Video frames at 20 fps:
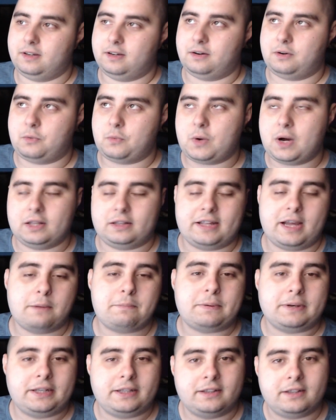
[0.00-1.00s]
what
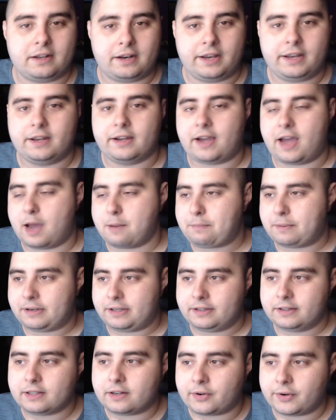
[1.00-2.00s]
happened in the
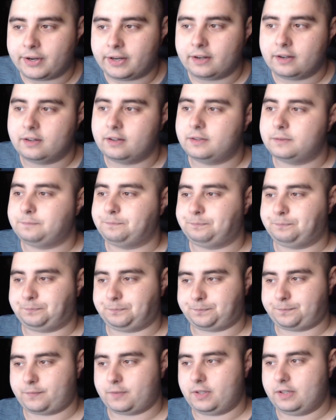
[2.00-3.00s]
ring,
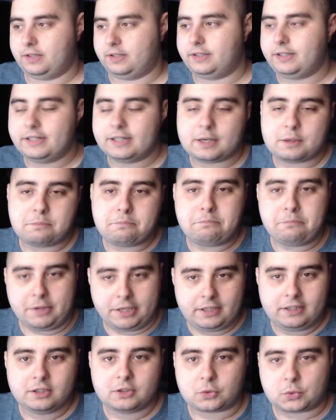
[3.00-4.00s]
He didn't
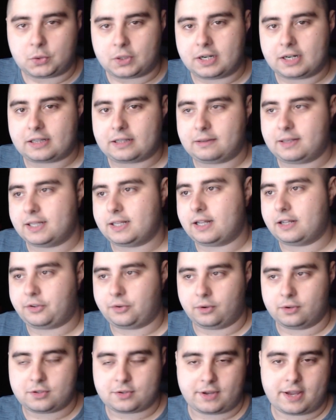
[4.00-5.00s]
mean to hurt him like that. He
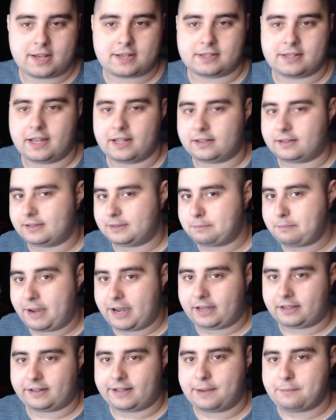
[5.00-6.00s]
also has that
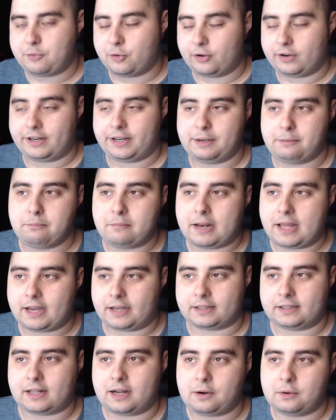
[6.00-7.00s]
Mac time where he
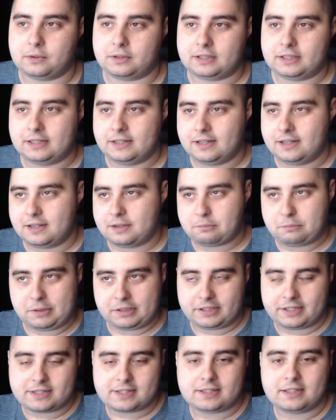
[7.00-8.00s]
blacked out,
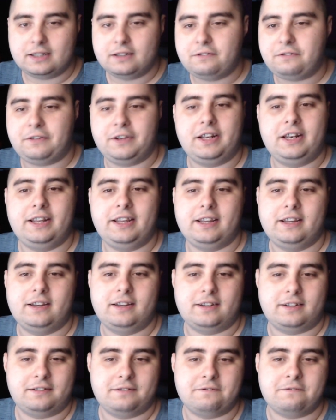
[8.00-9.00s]
but he's still feeling
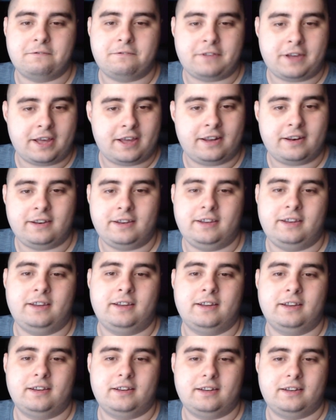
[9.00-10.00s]

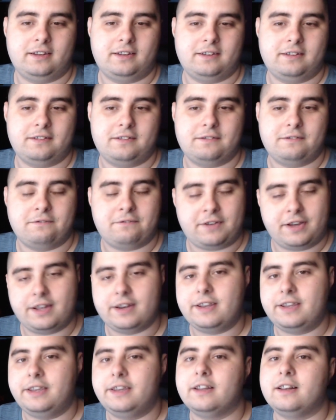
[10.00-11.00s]
very,
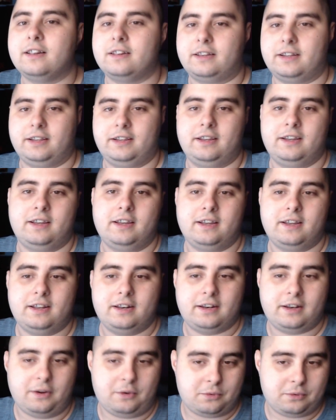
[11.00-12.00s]
very guilty.
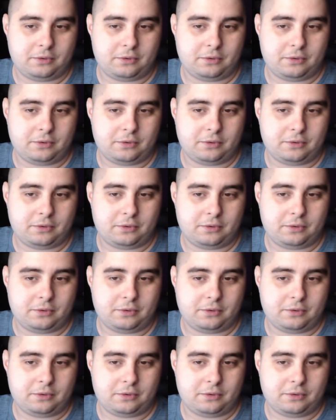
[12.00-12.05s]
Now we